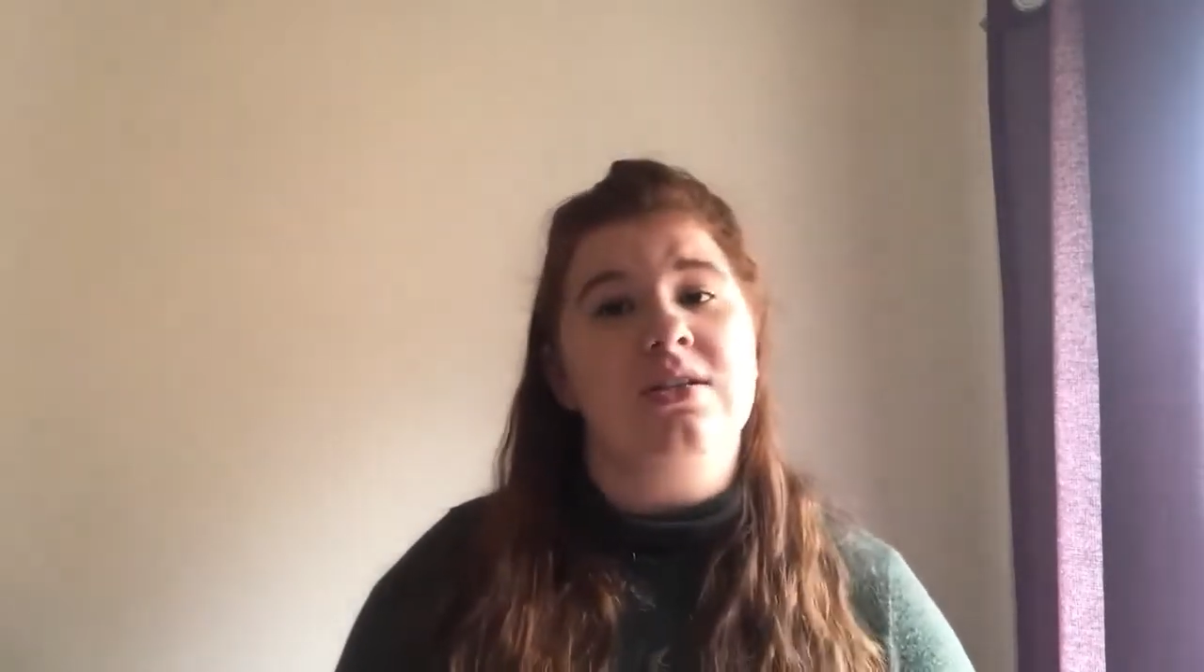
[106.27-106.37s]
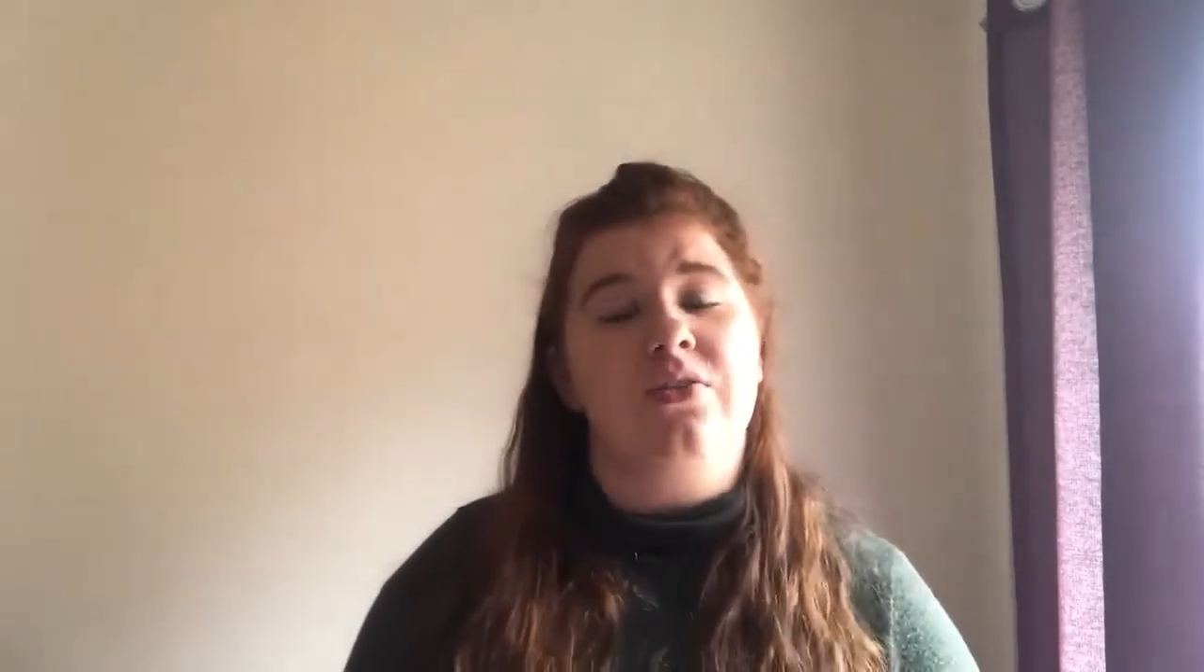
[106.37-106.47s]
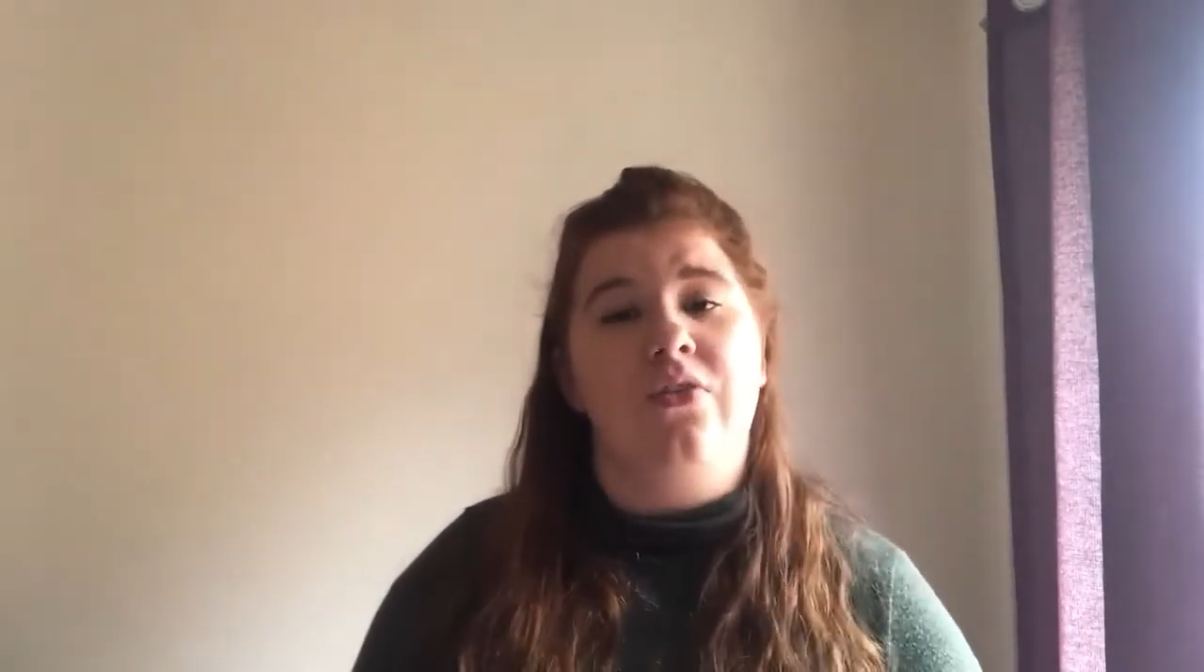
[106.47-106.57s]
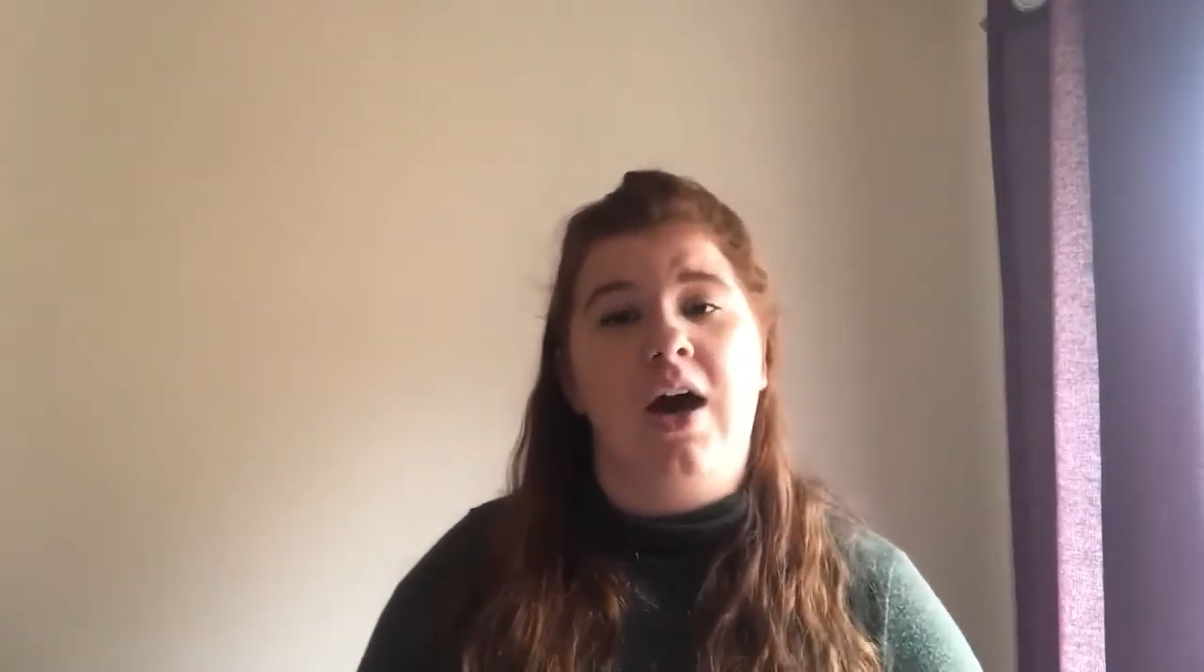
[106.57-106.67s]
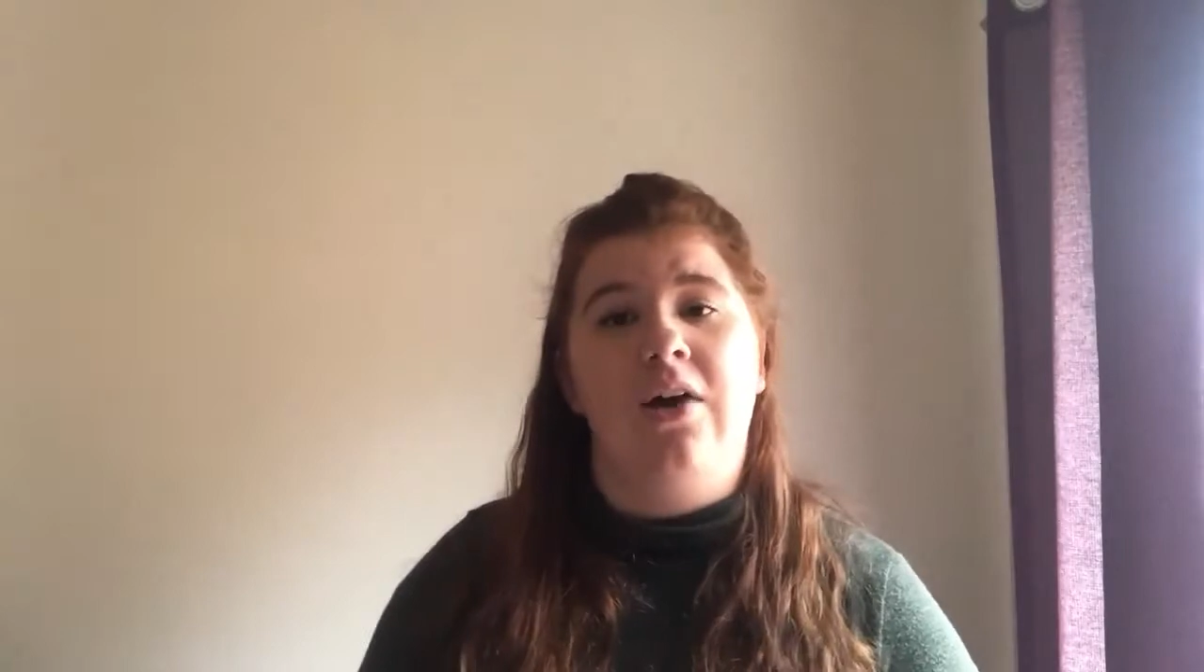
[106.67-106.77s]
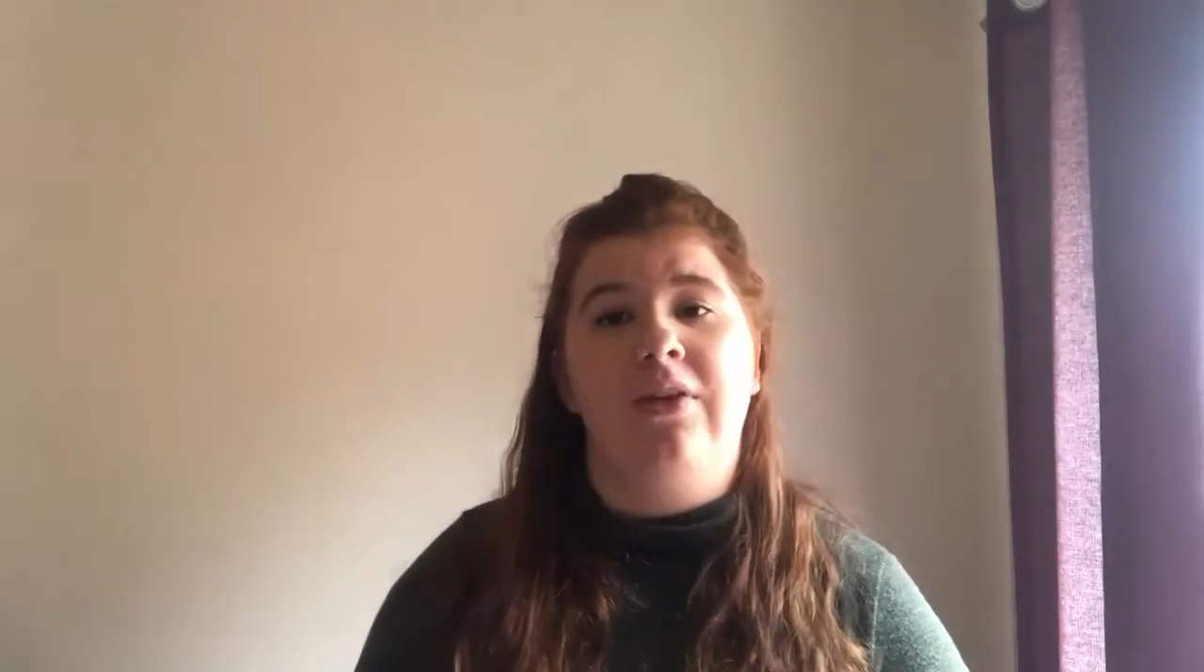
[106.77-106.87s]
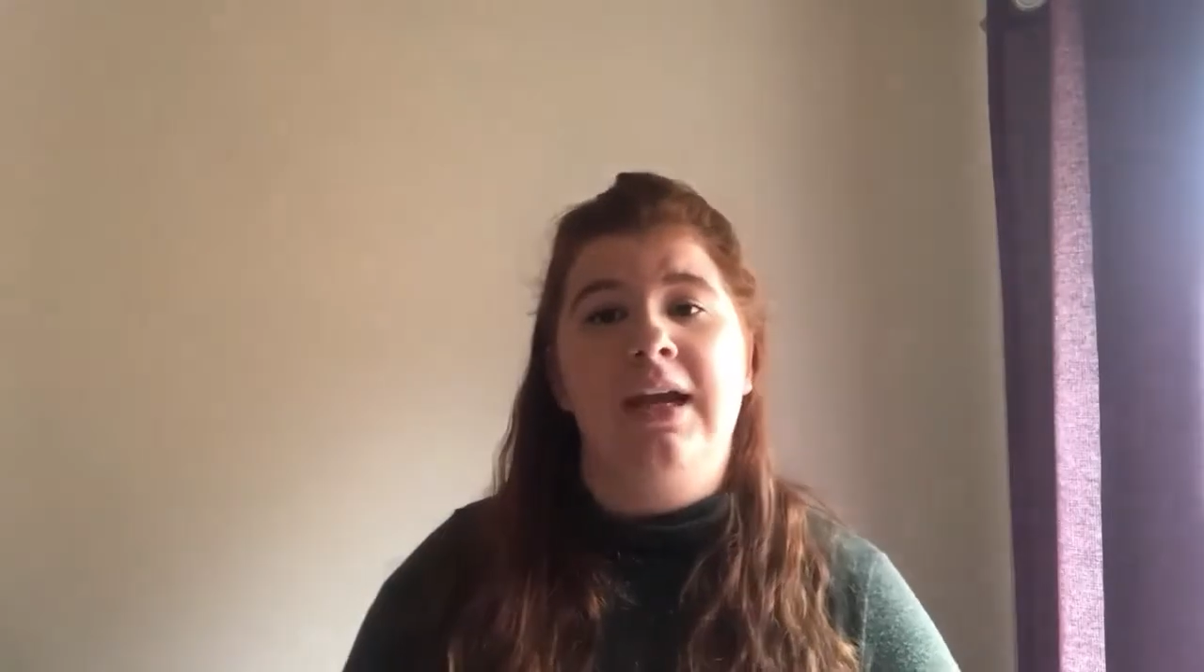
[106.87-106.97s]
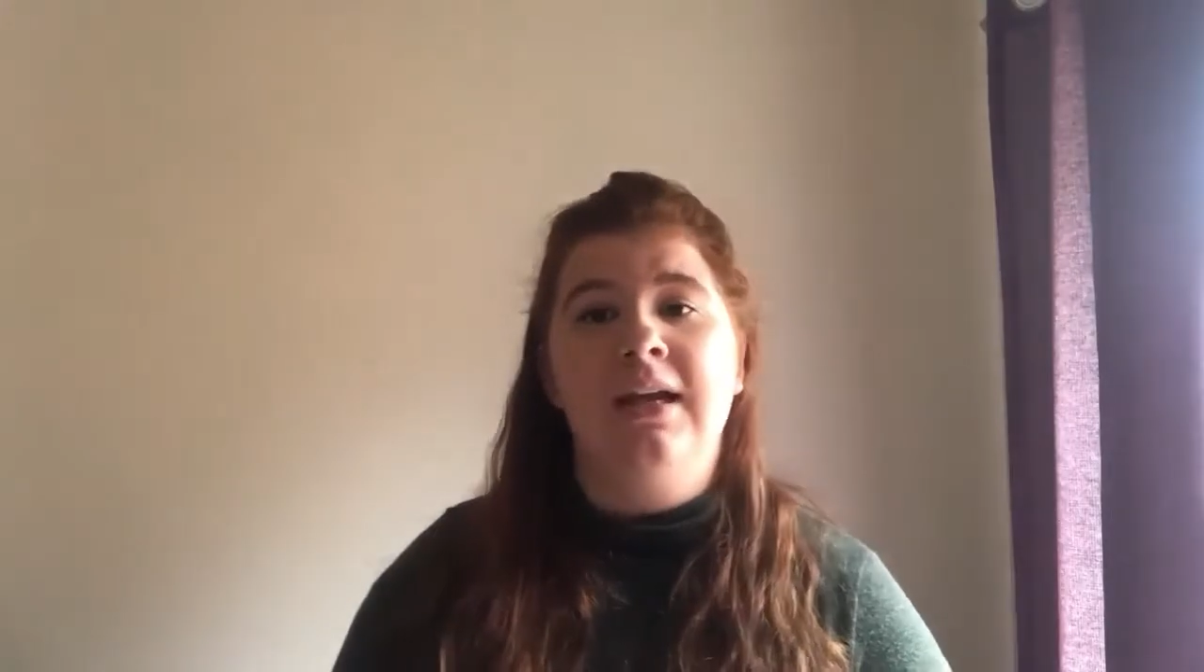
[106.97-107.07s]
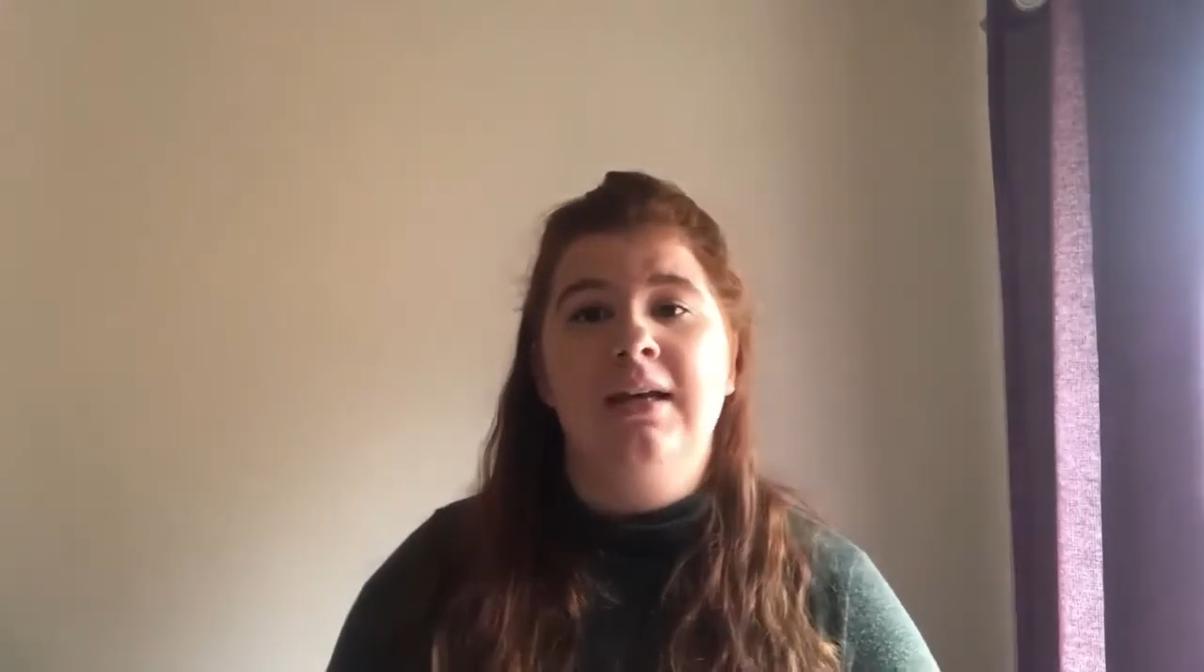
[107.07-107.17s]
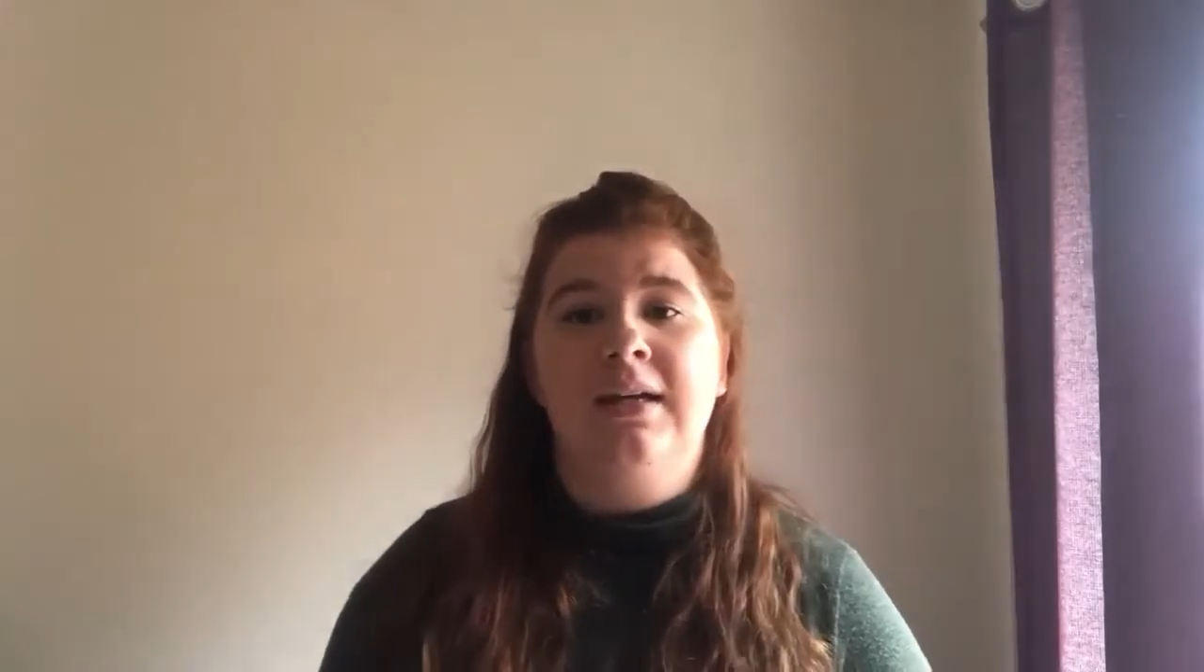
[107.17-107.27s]

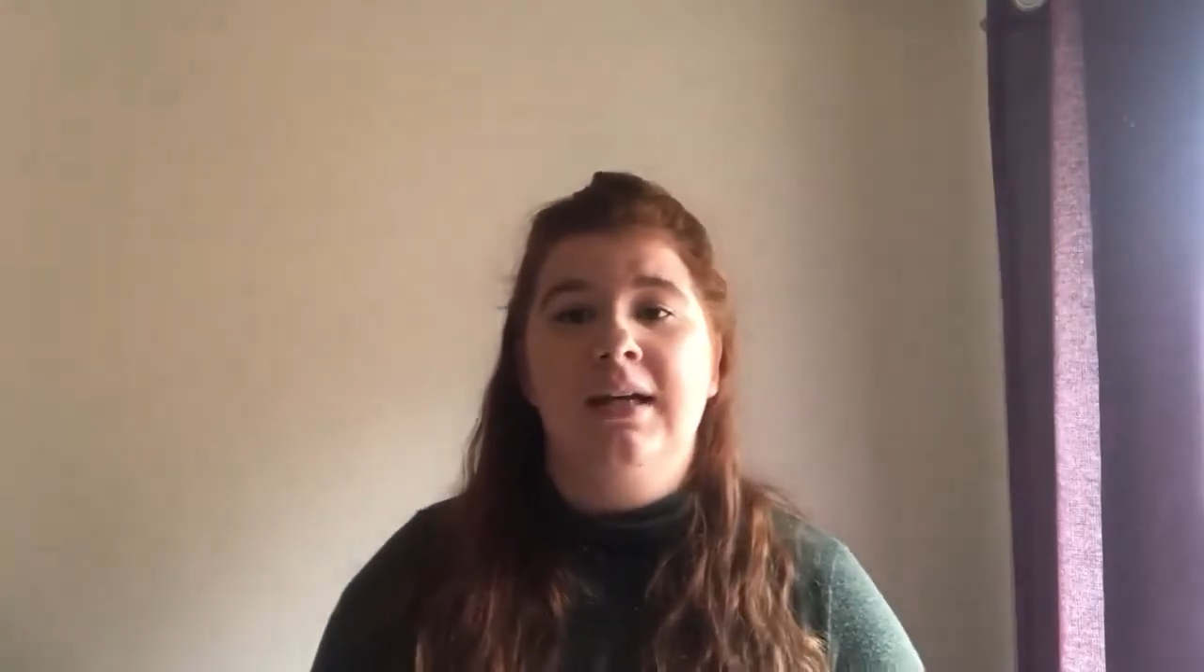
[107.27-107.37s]
safari,